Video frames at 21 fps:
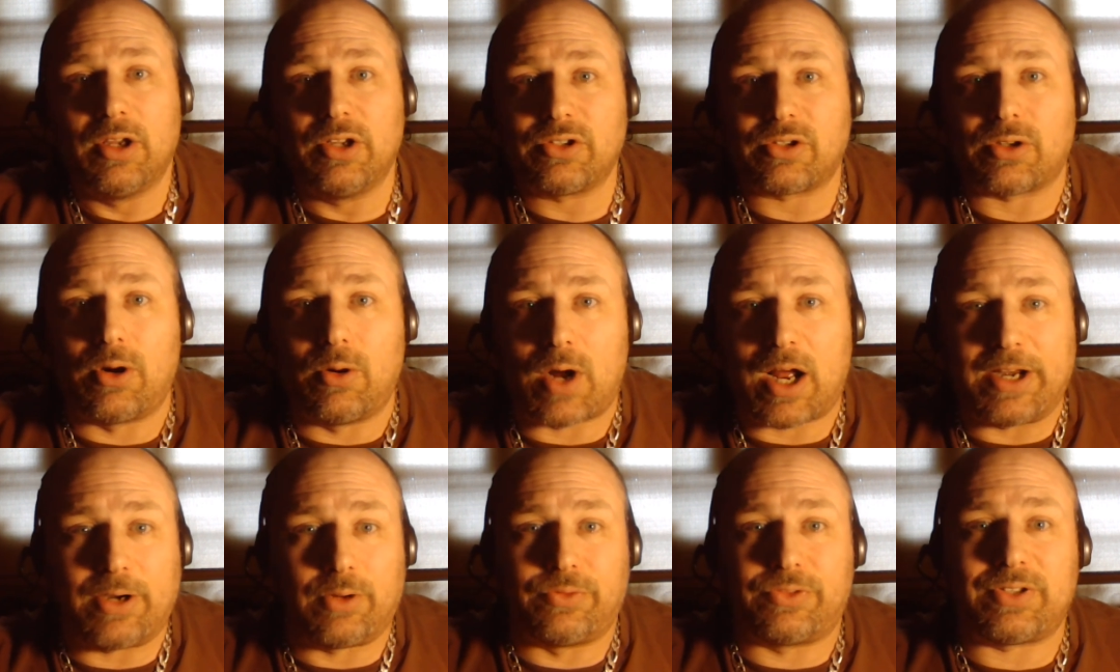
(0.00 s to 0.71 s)
So
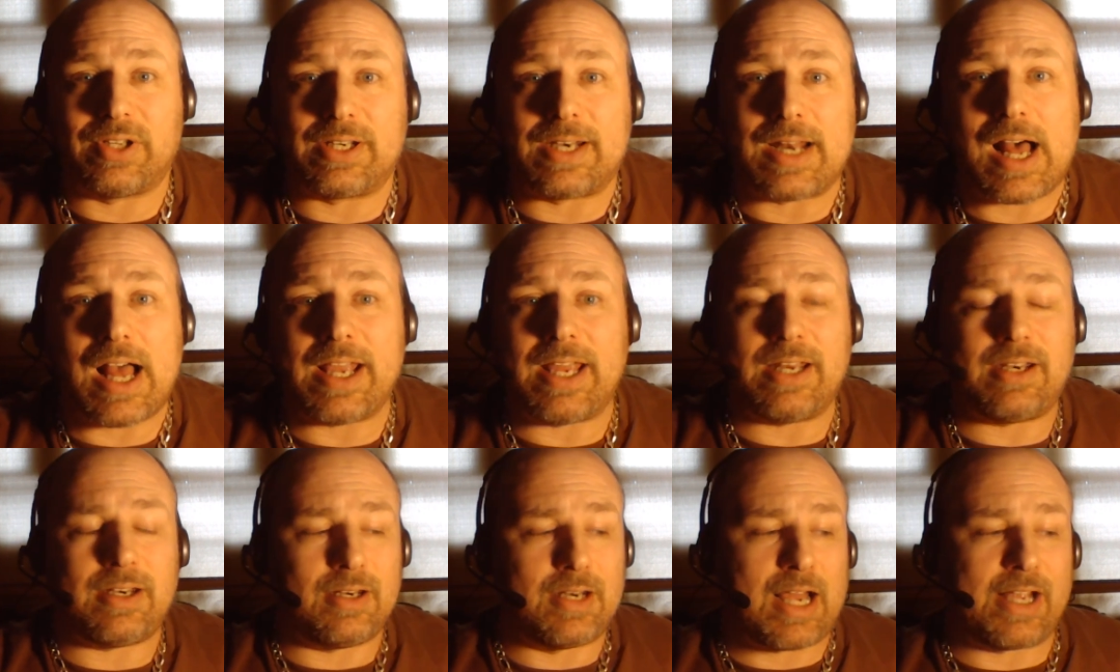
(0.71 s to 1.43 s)
I don't deny
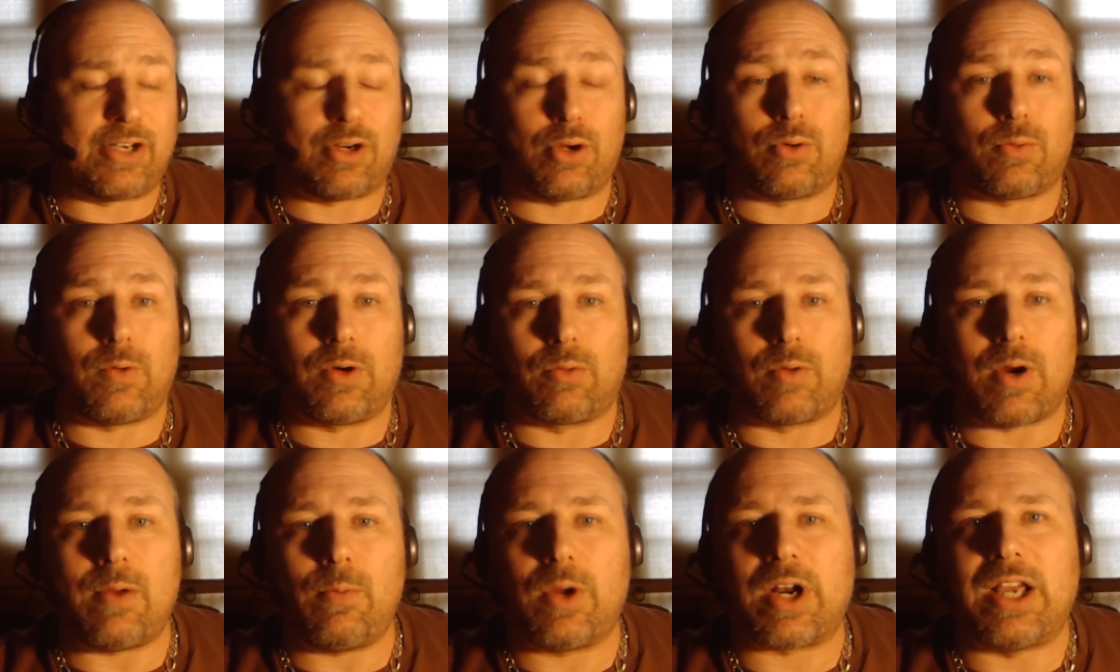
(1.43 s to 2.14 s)
it and I don't
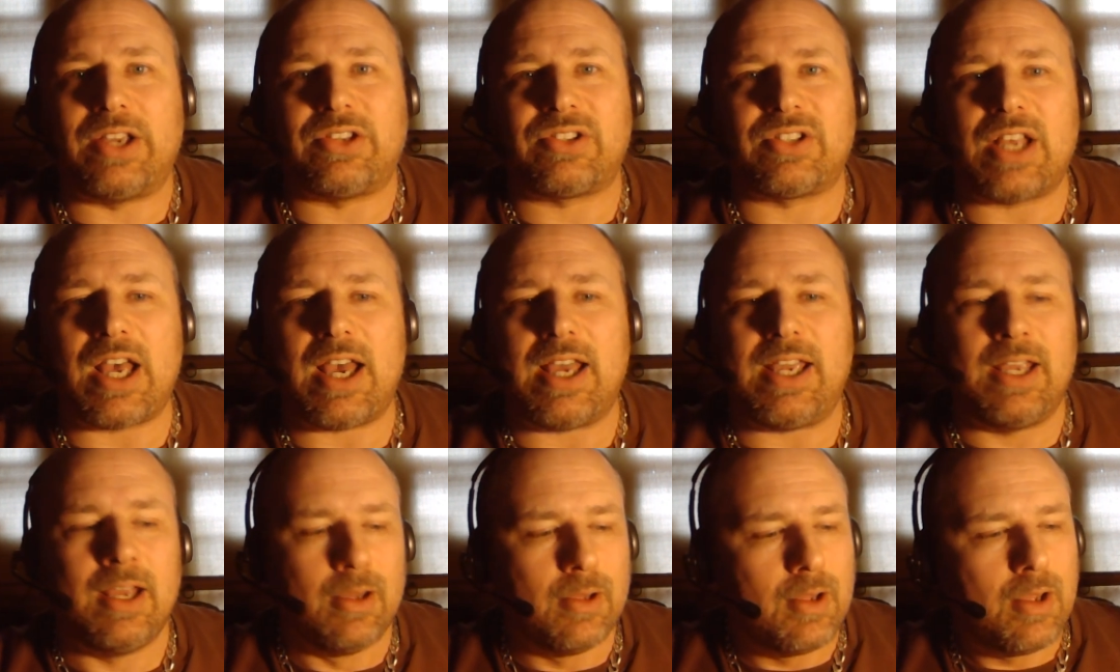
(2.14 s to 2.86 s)
regret what I
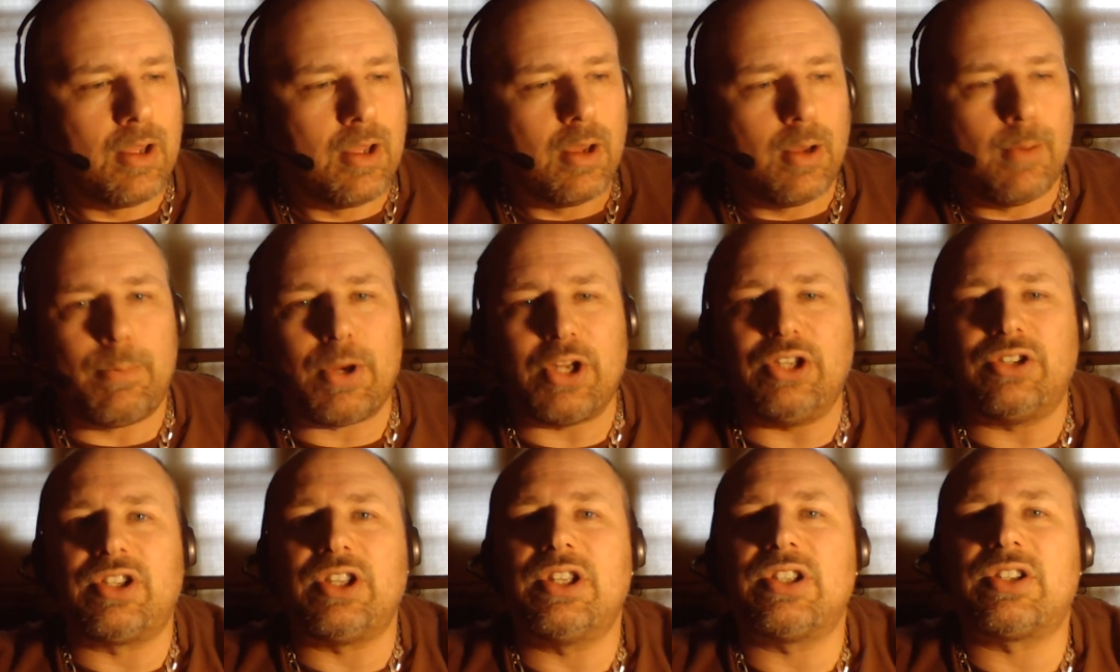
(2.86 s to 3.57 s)
say, but
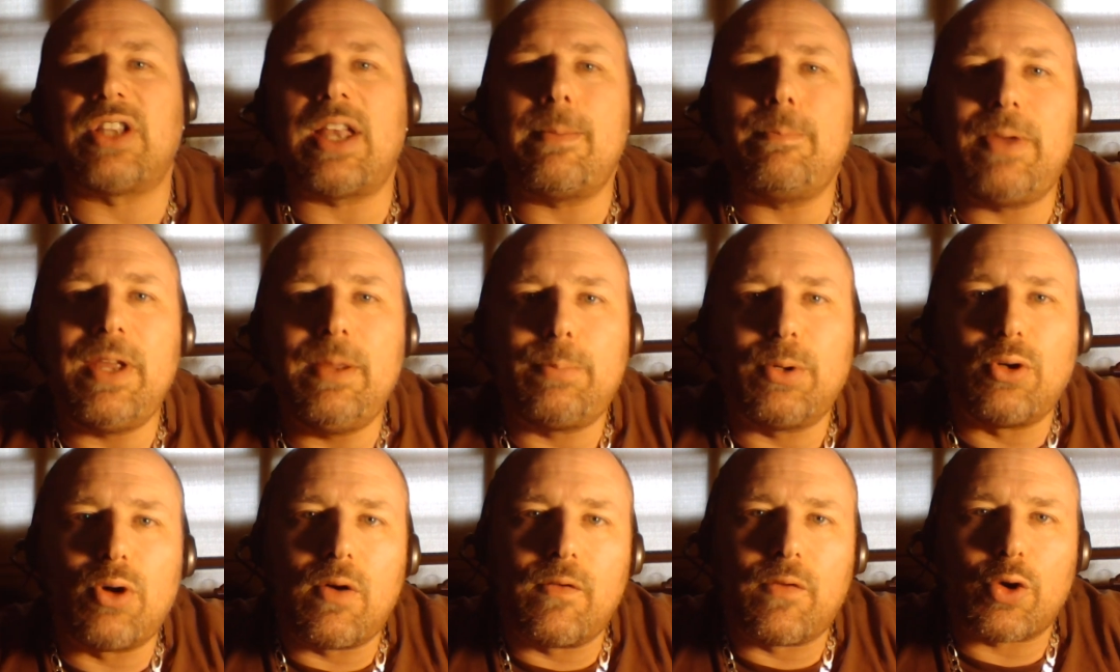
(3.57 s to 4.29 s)
you see the same
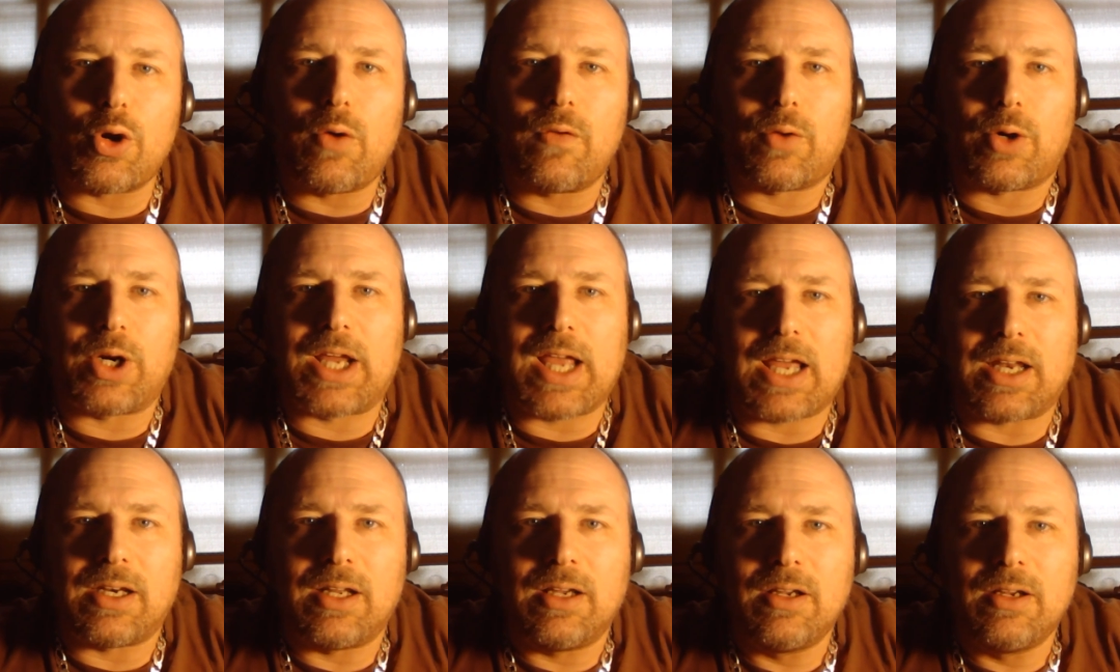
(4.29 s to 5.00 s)
people over and over
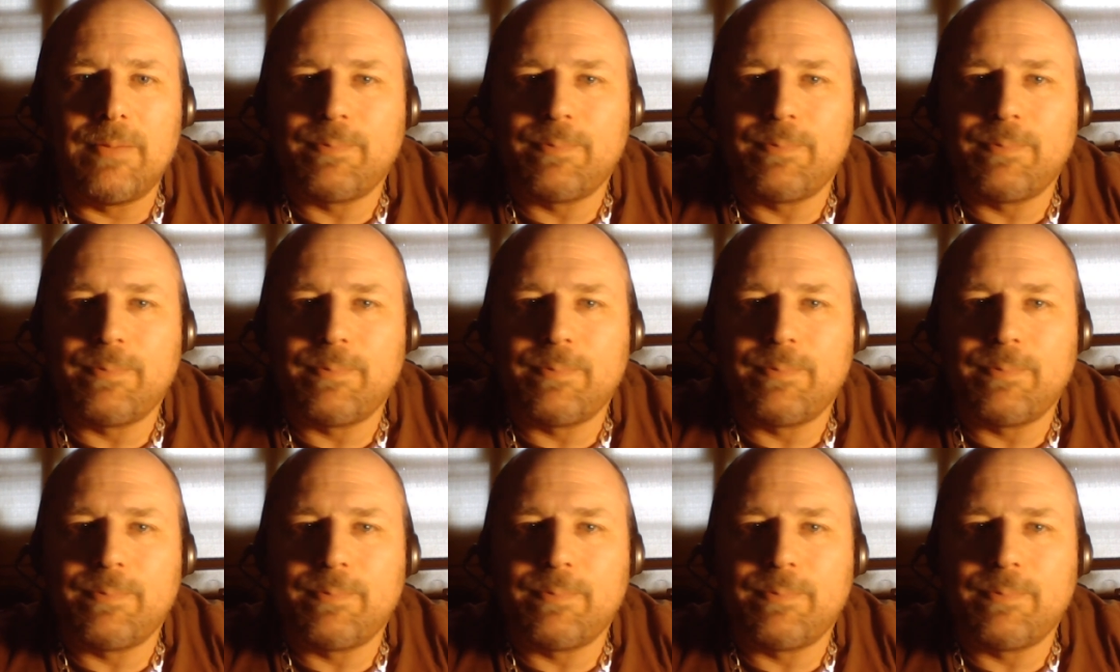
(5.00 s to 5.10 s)
again.